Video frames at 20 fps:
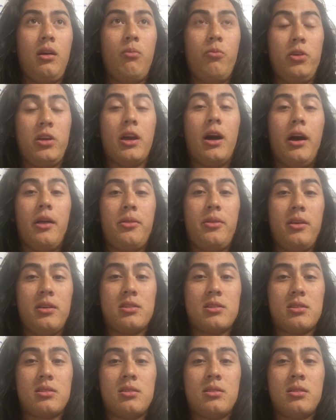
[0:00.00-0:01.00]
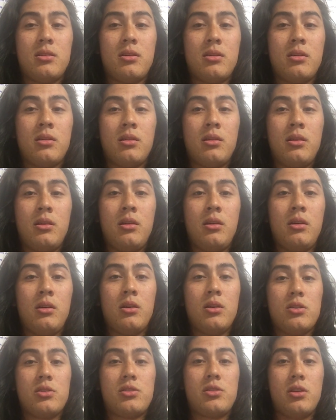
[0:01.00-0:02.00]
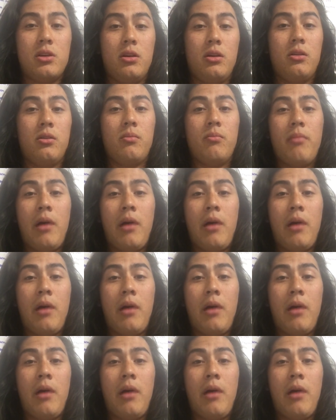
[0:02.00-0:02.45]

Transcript: we got this." So